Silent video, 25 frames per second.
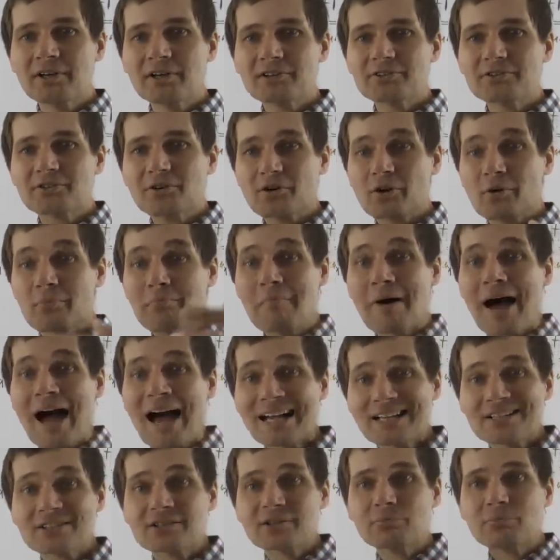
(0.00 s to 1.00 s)
sort of
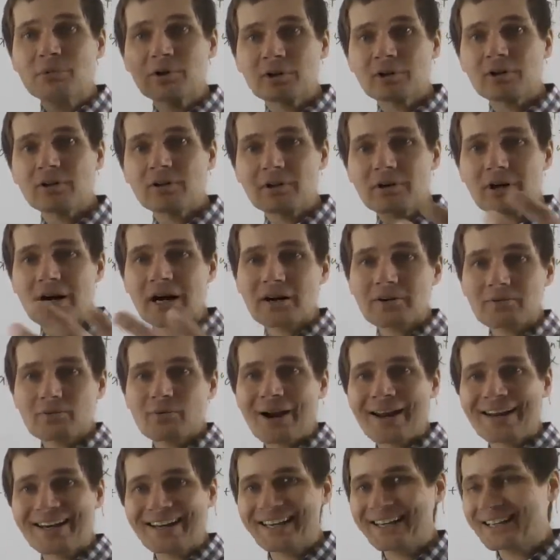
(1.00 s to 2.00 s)
maximal
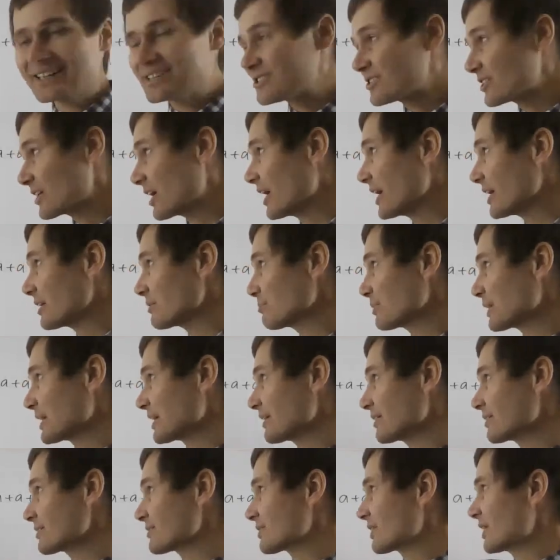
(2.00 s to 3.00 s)
right-hand side
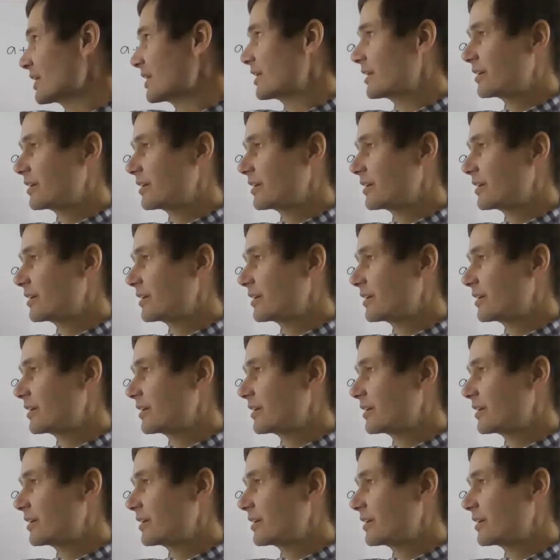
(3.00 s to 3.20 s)
because